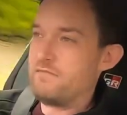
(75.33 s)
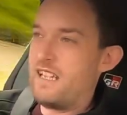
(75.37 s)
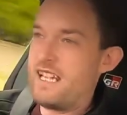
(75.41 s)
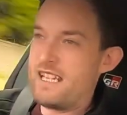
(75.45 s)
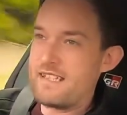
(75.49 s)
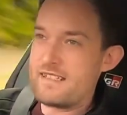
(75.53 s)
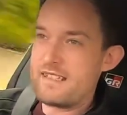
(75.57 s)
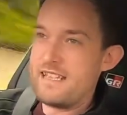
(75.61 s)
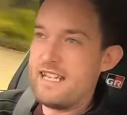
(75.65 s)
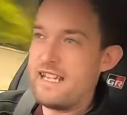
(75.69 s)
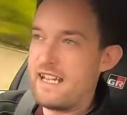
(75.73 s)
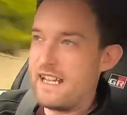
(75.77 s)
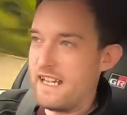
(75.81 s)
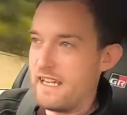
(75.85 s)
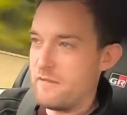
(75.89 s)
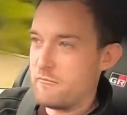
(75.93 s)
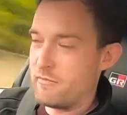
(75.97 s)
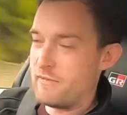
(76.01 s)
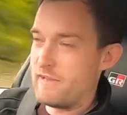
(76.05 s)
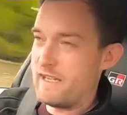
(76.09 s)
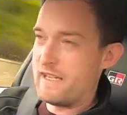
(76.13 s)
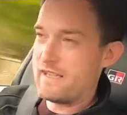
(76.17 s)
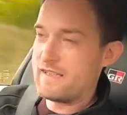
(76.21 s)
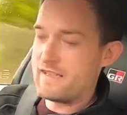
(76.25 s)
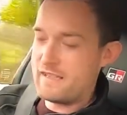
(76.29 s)
STI
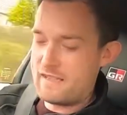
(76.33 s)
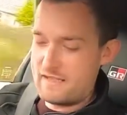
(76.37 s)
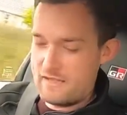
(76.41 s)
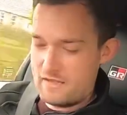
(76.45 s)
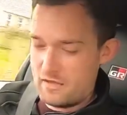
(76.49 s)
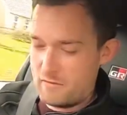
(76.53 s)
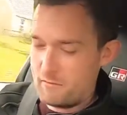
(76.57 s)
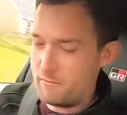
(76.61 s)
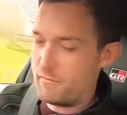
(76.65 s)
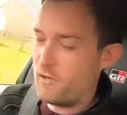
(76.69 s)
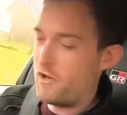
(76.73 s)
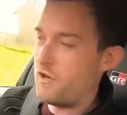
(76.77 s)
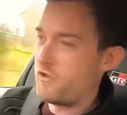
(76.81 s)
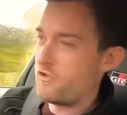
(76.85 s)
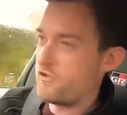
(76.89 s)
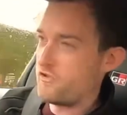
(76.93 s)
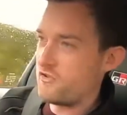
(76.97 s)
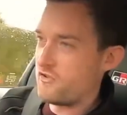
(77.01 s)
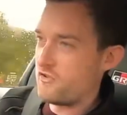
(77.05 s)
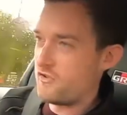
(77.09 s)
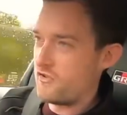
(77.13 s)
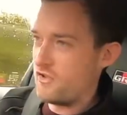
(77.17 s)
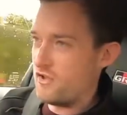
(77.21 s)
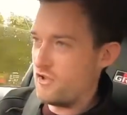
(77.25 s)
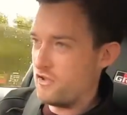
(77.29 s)
Impreza. The
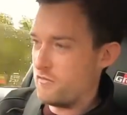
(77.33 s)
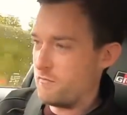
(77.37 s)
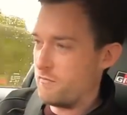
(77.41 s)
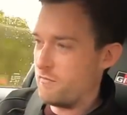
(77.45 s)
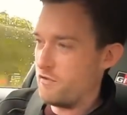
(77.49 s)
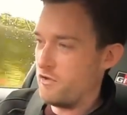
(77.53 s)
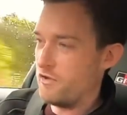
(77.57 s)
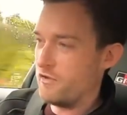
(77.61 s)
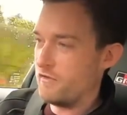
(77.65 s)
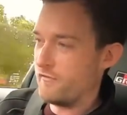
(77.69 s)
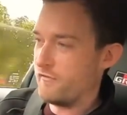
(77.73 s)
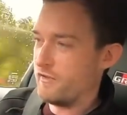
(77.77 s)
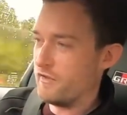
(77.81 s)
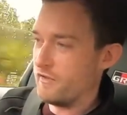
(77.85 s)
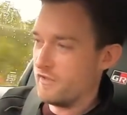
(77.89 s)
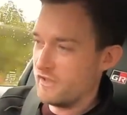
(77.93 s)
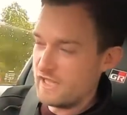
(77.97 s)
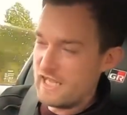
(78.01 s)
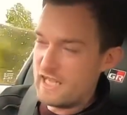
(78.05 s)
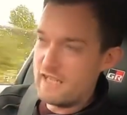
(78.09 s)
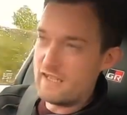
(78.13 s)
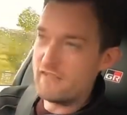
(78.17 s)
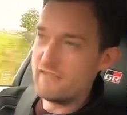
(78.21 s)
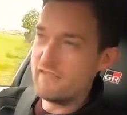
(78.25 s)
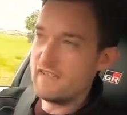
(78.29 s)
box is beautiful. The
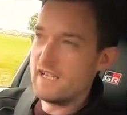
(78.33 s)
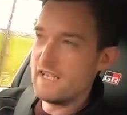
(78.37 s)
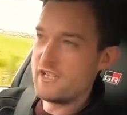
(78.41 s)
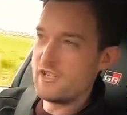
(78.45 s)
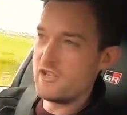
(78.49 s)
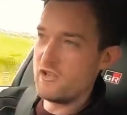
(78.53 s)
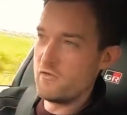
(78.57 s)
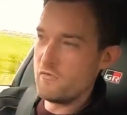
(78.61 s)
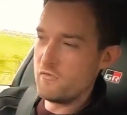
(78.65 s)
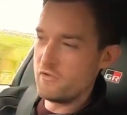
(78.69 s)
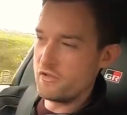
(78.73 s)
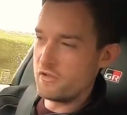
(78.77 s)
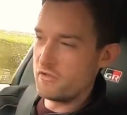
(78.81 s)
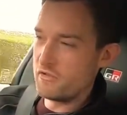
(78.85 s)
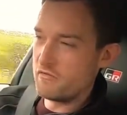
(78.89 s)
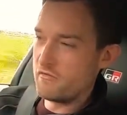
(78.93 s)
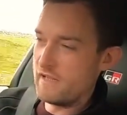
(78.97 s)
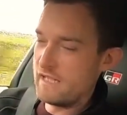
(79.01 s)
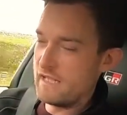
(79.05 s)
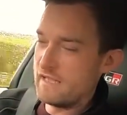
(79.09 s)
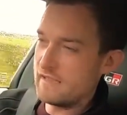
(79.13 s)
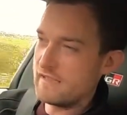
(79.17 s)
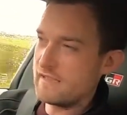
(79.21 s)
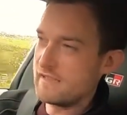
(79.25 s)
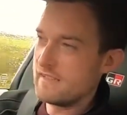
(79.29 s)
gear ratios are
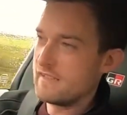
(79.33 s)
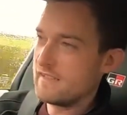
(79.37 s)
great.